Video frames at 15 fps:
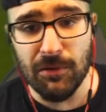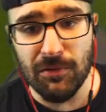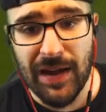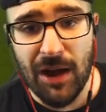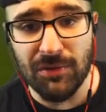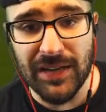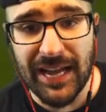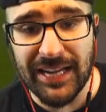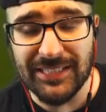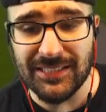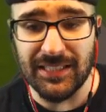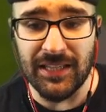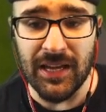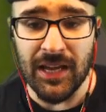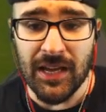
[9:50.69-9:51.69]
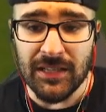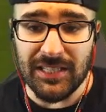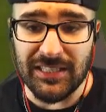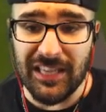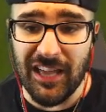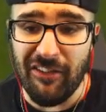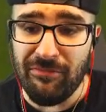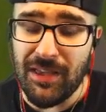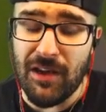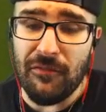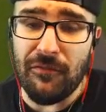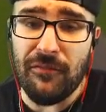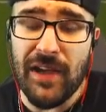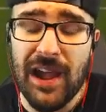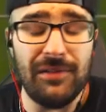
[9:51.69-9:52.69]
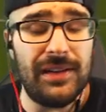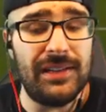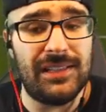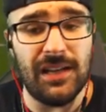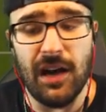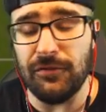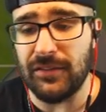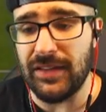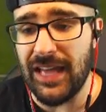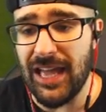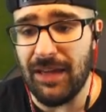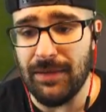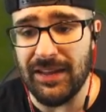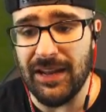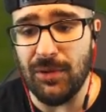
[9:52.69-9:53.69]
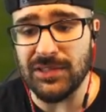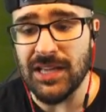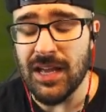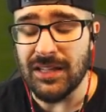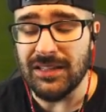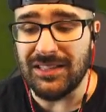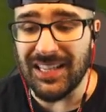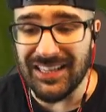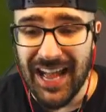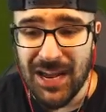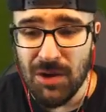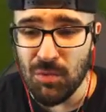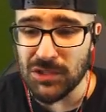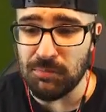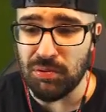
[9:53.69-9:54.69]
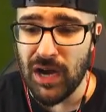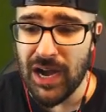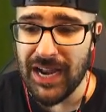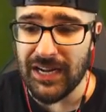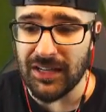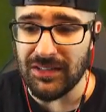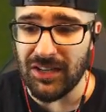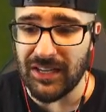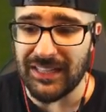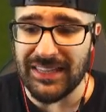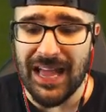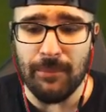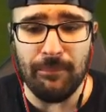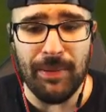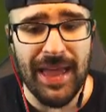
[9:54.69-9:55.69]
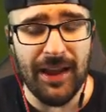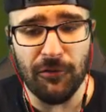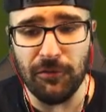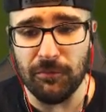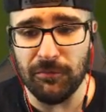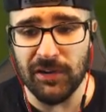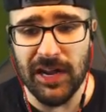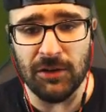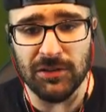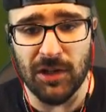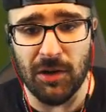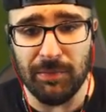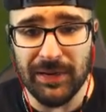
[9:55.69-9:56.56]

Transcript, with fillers: around nicely to give me a very tough game, man. That was tonight was probably the, look at that banger from Ronaldo.